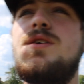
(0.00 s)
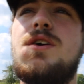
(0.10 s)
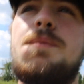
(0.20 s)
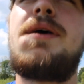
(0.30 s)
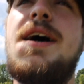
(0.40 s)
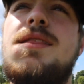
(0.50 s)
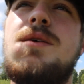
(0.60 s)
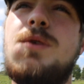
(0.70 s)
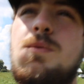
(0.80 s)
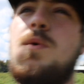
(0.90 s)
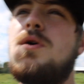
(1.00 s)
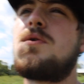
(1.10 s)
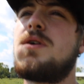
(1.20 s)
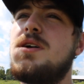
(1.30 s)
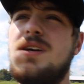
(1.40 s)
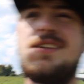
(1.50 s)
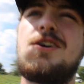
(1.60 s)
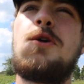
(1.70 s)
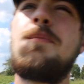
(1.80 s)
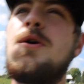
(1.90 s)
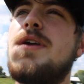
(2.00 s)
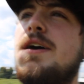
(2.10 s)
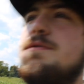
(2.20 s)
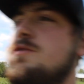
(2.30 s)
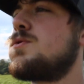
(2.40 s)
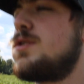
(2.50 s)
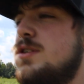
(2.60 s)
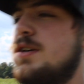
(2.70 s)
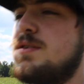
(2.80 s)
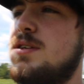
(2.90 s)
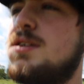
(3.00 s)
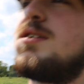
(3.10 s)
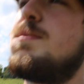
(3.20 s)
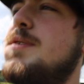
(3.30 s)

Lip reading: y'all the path that we walk. It's all mowed out for us and everything,